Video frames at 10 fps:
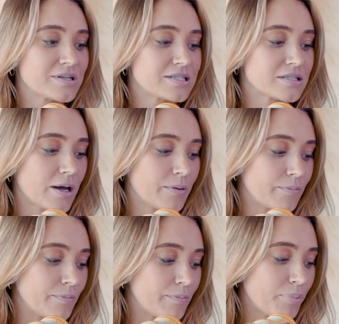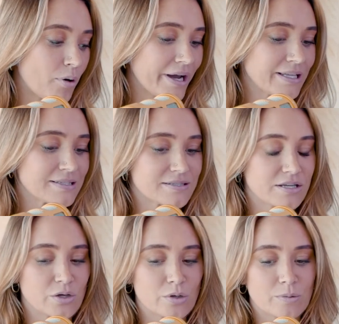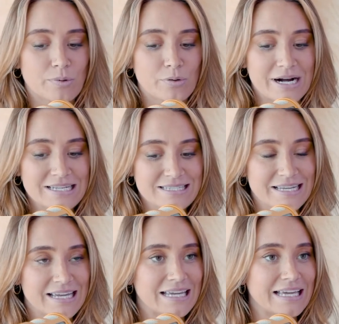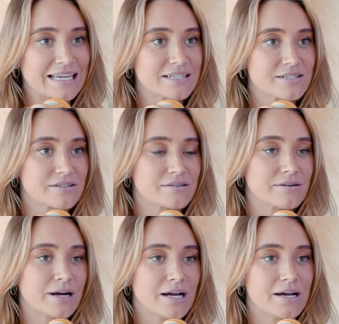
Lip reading: were certain points that you were pressing into